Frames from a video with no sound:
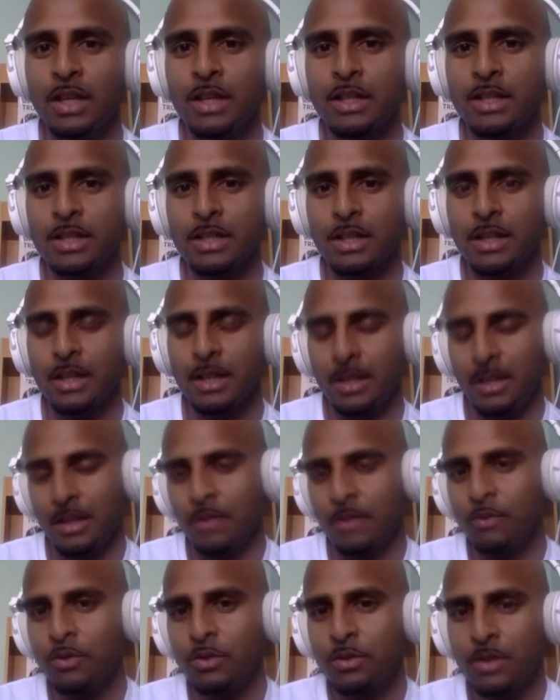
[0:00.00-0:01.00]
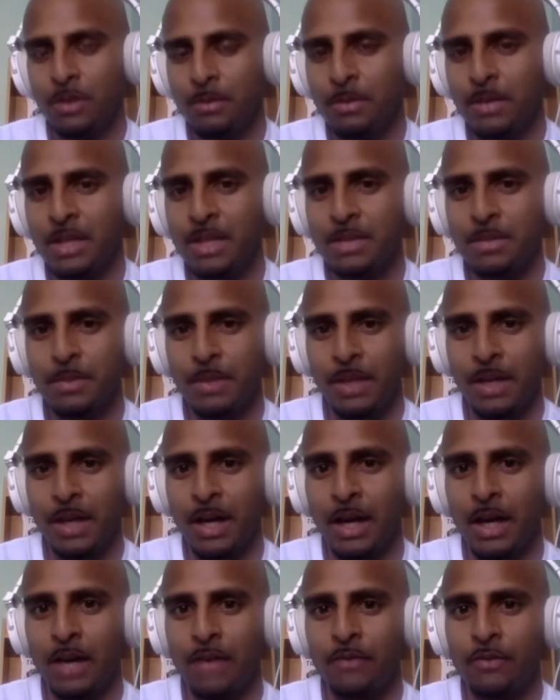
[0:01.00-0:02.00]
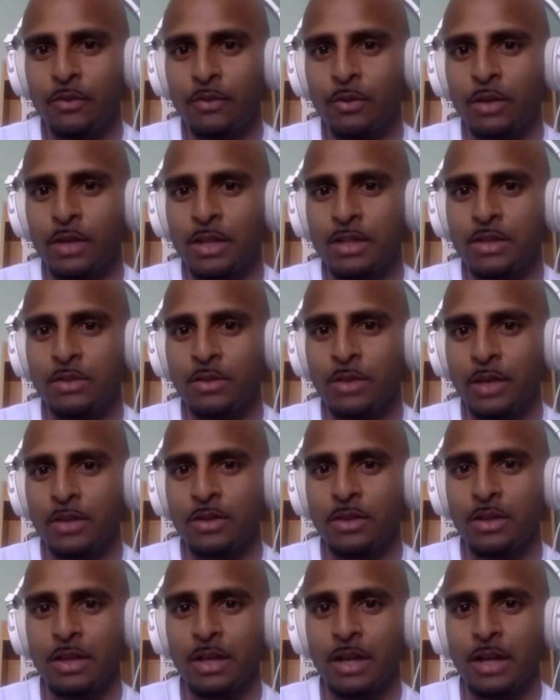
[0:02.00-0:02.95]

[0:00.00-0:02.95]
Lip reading: it must be hard for us to actually